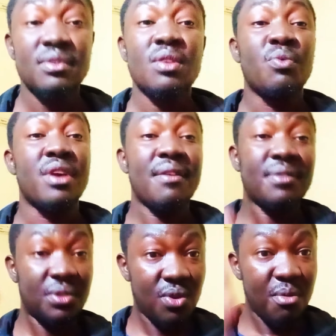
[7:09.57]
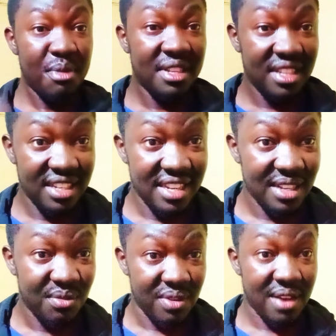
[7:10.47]
We have so many leaders.
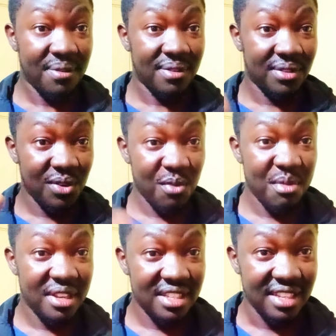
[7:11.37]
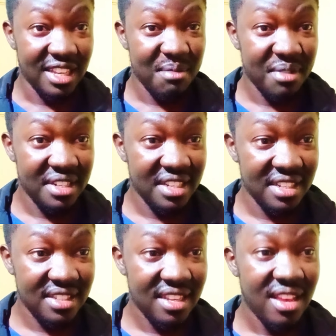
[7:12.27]
We have so many
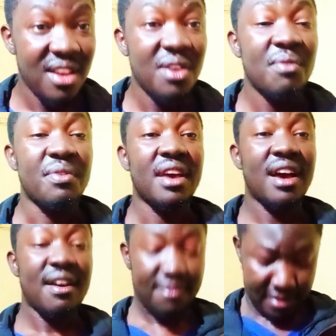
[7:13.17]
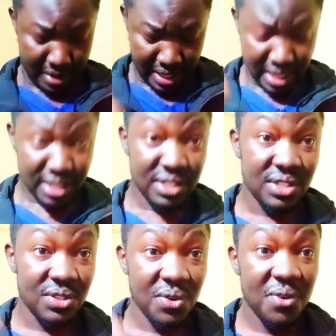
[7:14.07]
celebrities. We have
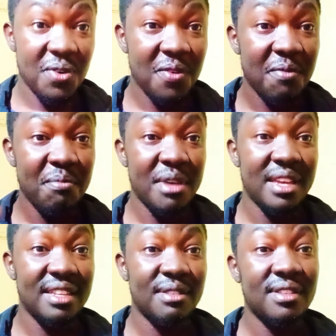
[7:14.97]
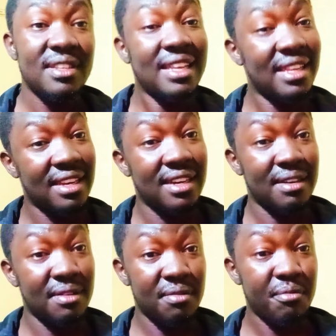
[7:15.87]
so many uh,
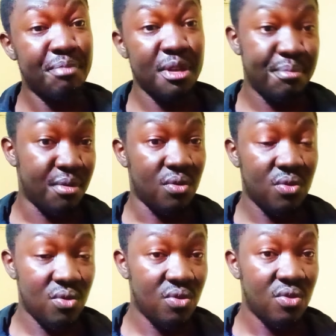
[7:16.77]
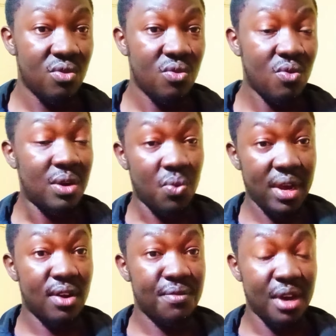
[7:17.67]
people who are well
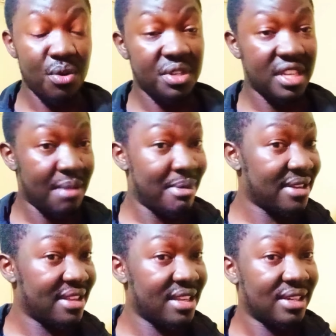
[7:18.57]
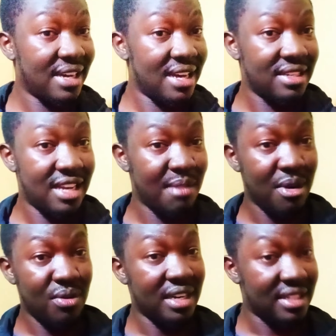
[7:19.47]
off out here, but they can't come
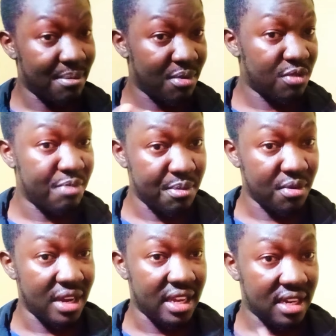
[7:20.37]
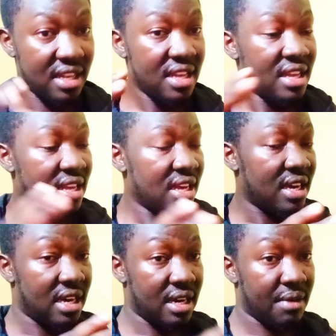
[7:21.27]
out and support people like
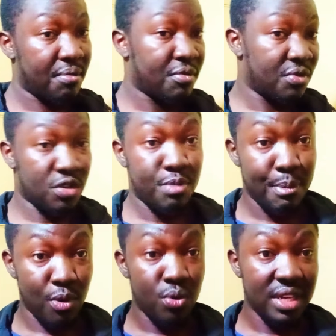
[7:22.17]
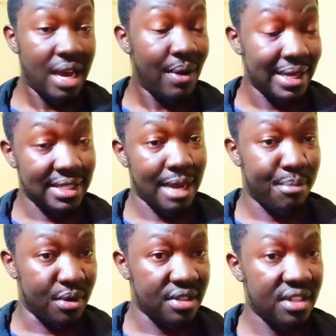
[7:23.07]
uh, those people who need our
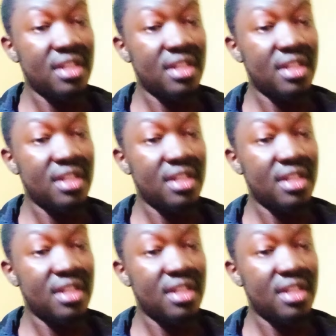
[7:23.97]
support.